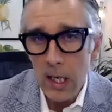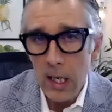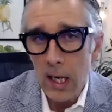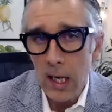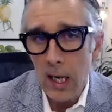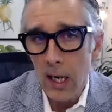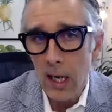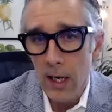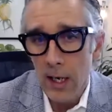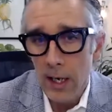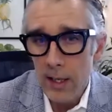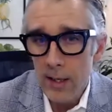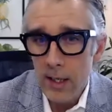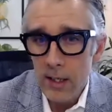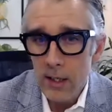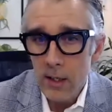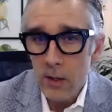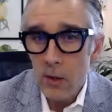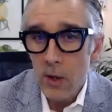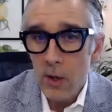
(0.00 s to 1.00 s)
and they
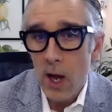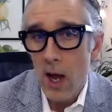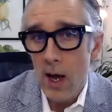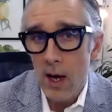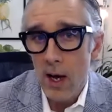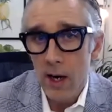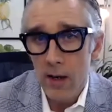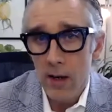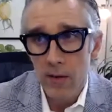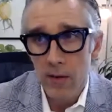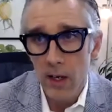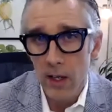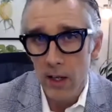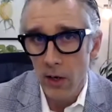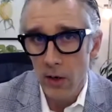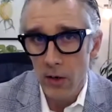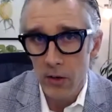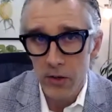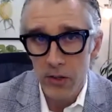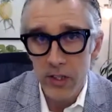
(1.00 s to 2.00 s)
don't have a
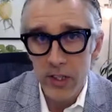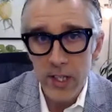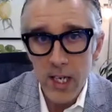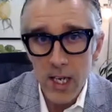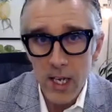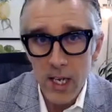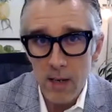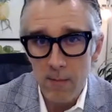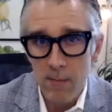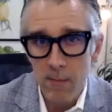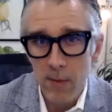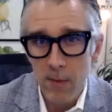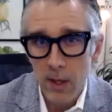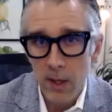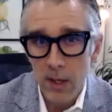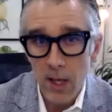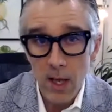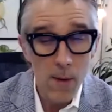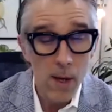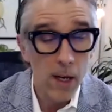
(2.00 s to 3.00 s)
large team,
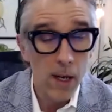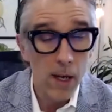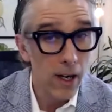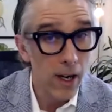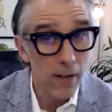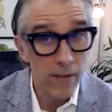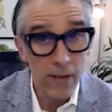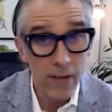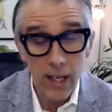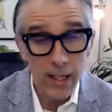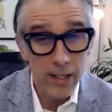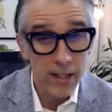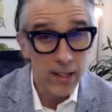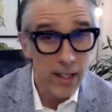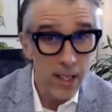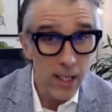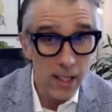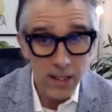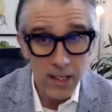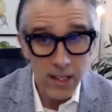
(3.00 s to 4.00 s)
they may not have an
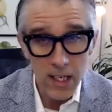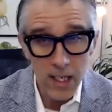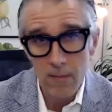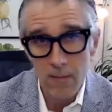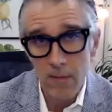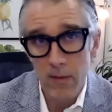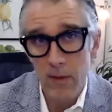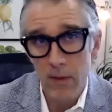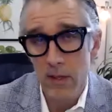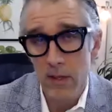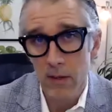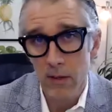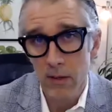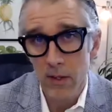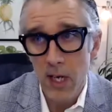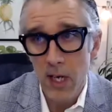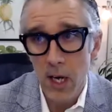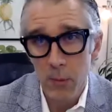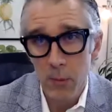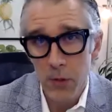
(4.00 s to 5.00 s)
IT team to
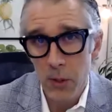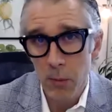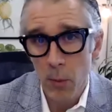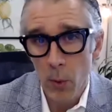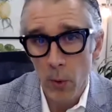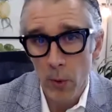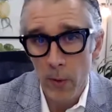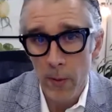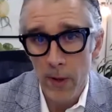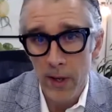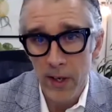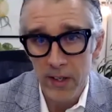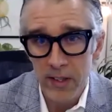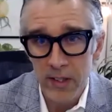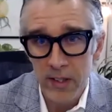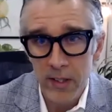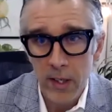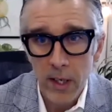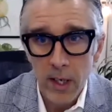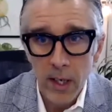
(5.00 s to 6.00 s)
help support this.
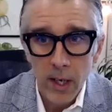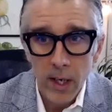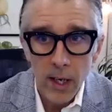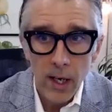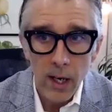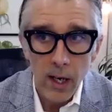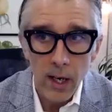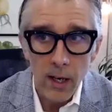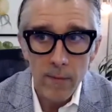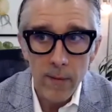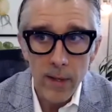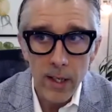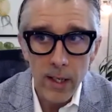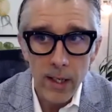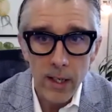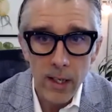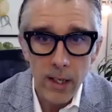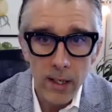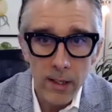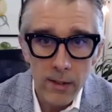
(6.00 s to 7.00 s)
It
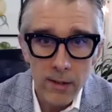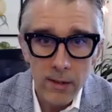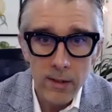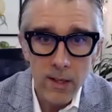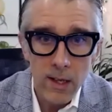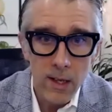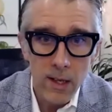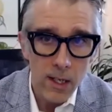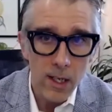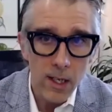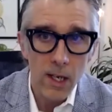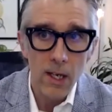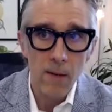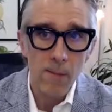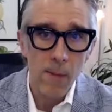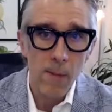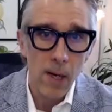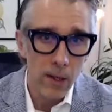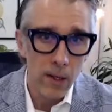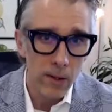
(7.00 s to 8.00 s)
is thinking
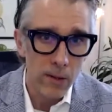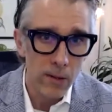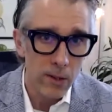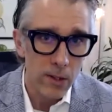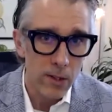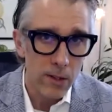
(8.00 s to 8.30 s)
about